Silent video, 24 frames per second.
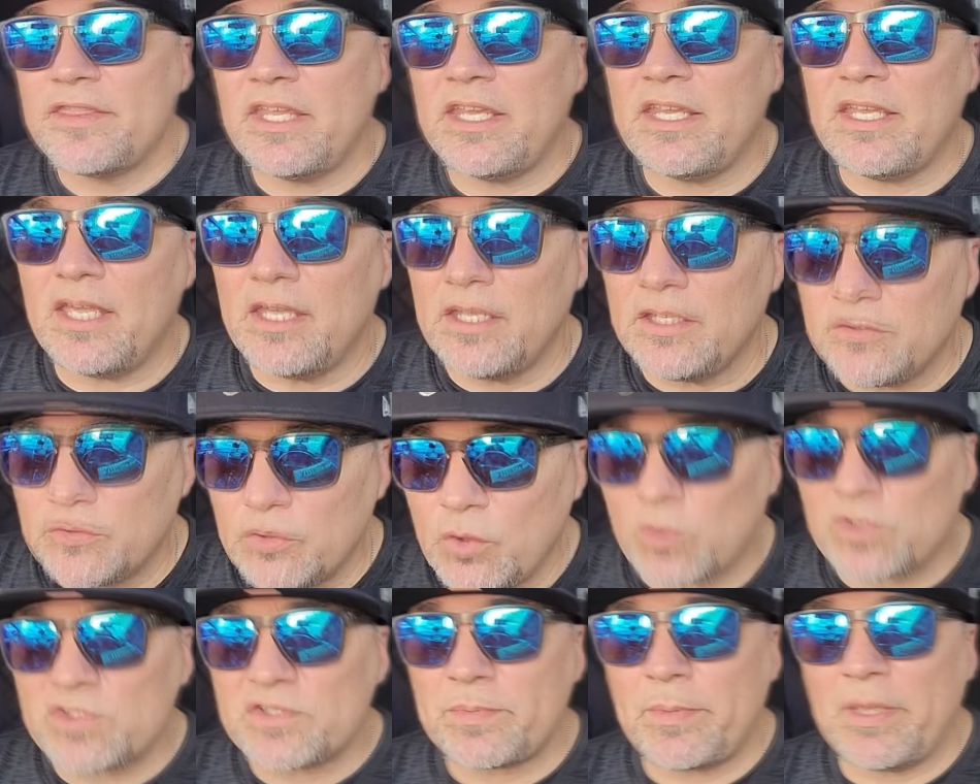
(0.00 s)
the
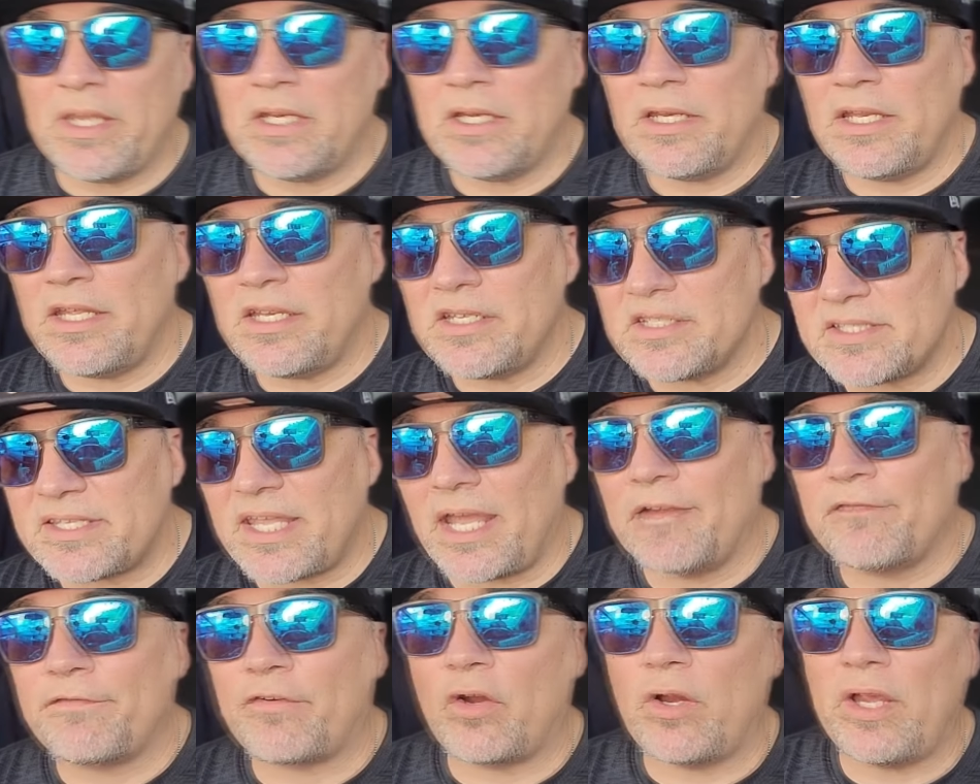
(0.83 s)
endorsement and it is
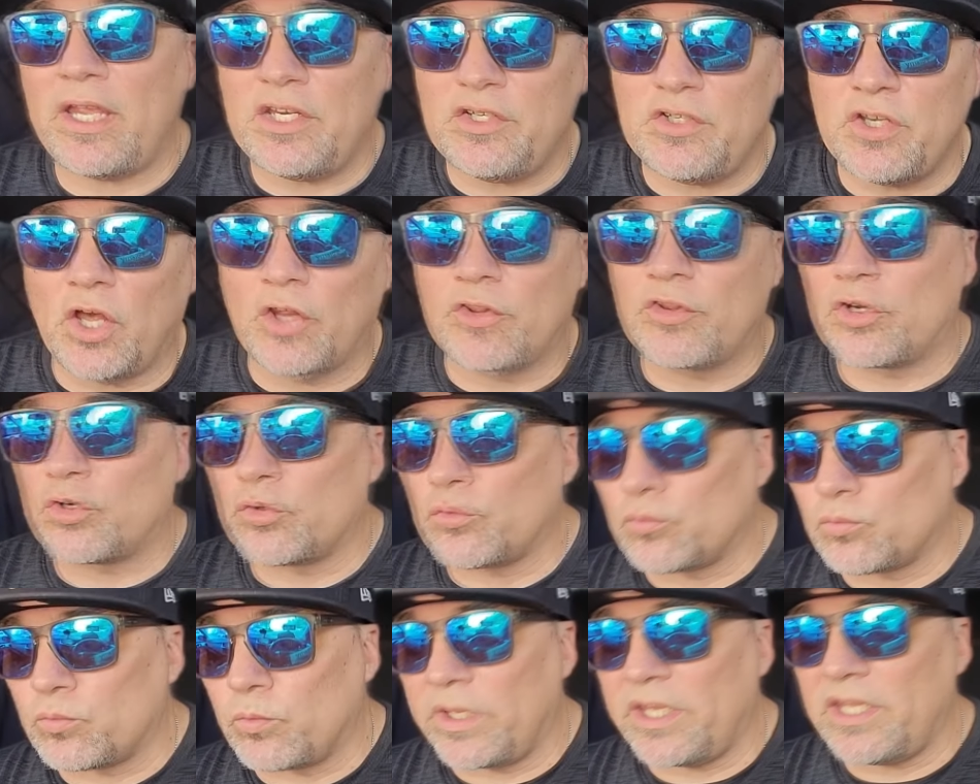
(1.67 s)
time for another
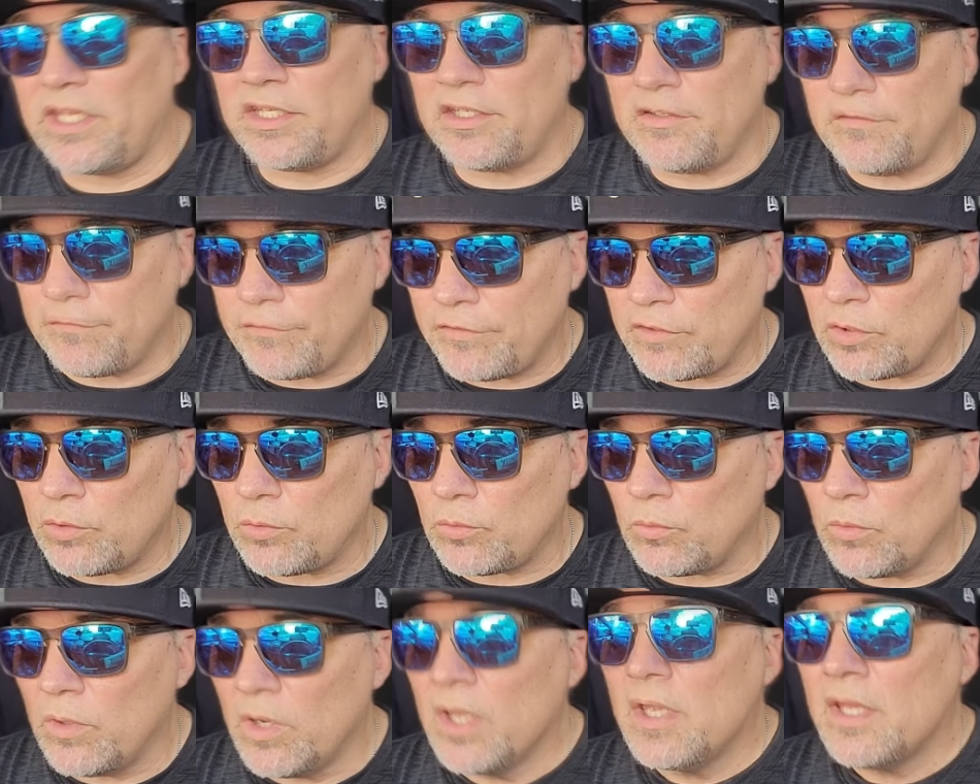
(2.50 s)

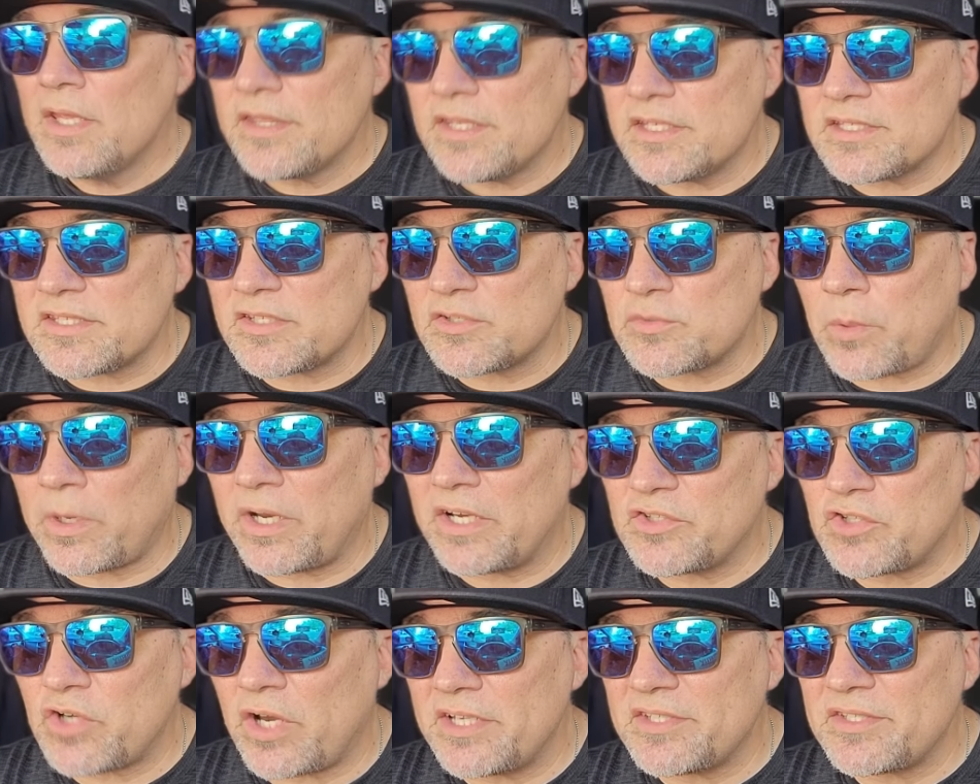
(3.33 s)
review. This is where
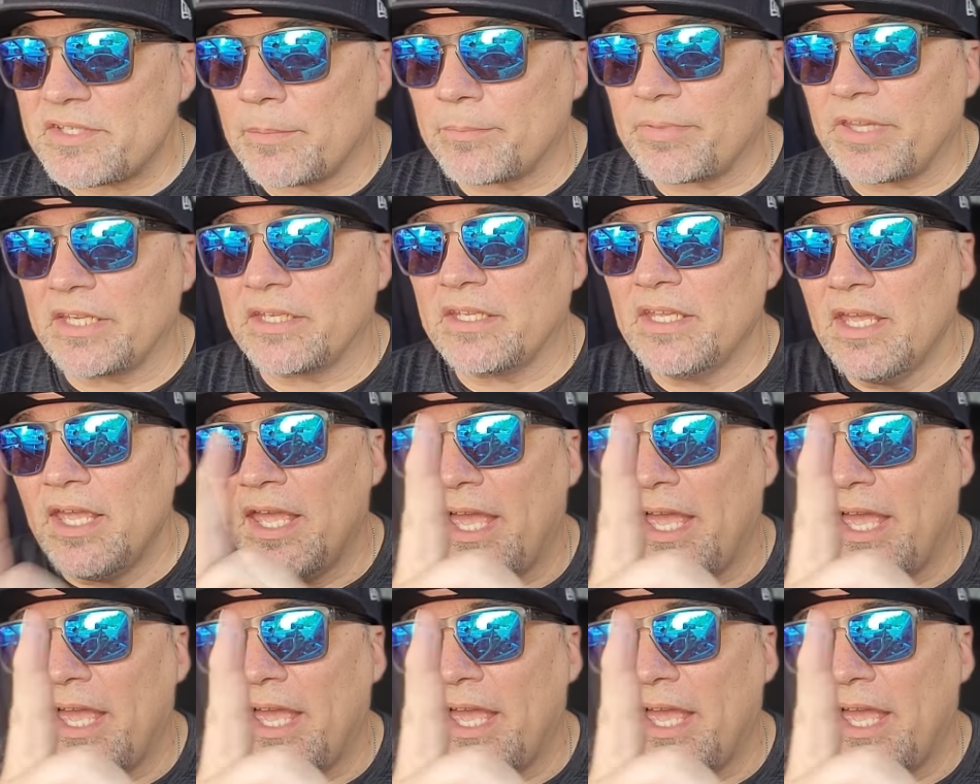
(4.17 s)
I try something